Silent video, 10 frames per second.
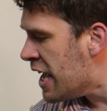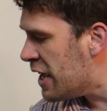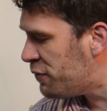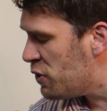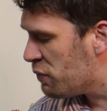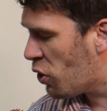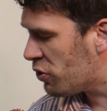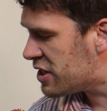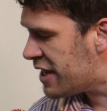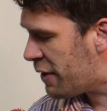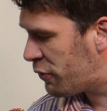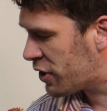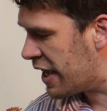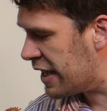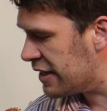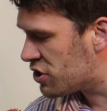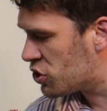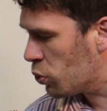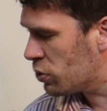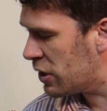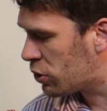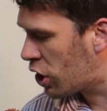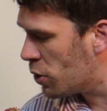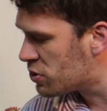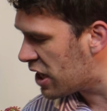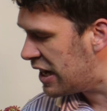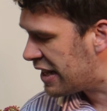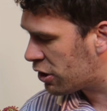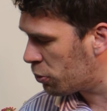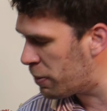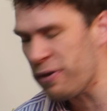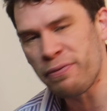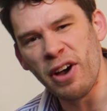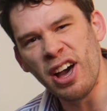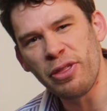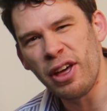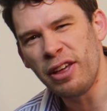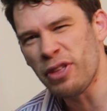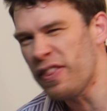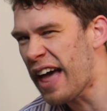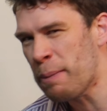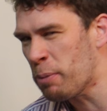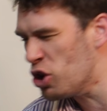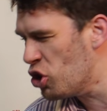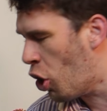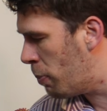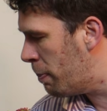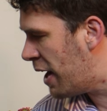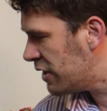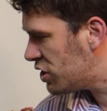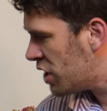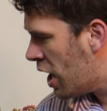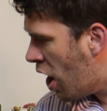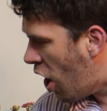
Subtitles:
If you've got the DEFRA kit installed, it will close a little bit further than that, but not much.